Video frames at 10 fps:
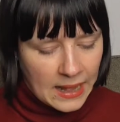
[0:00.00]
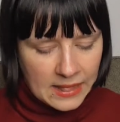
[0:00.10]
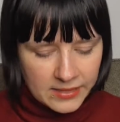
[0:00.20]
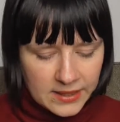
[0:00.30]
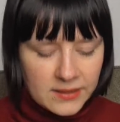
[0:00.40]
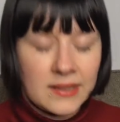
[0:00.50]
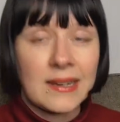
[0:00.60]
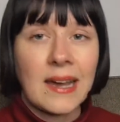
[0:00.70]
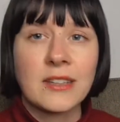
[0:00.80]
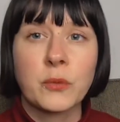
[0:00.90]
And then the
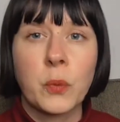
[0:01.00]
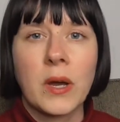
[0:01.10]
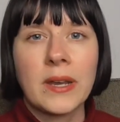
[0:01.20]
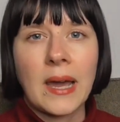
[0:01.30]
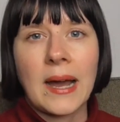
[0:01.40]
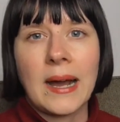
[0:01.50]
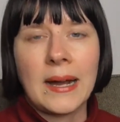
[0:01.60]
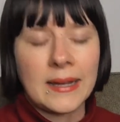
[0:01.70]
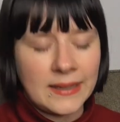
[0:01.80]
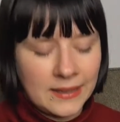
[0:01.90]
last one
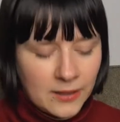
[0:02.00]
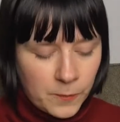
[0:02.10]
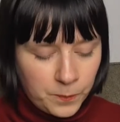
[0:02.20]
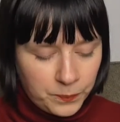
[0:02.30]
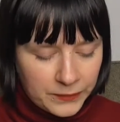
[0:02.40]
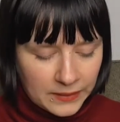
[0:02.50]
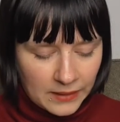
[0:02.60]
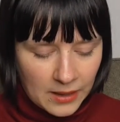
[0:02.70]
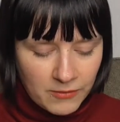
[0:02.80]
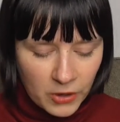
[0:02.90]
I
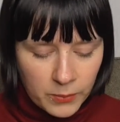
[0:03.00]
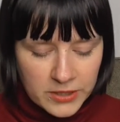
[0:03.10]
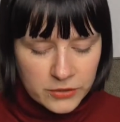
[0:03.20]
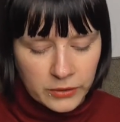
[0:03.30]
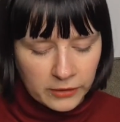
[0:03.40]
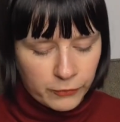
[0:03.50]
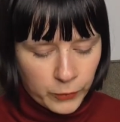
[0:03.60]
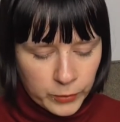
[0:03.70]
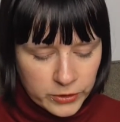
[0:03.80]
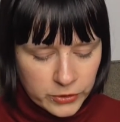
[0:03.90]
am very much looking
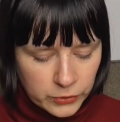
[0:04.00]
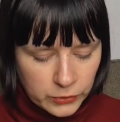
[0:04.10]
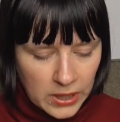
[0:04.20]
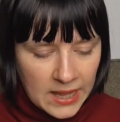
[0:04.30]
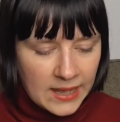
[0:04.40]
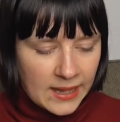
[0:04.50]
forward to,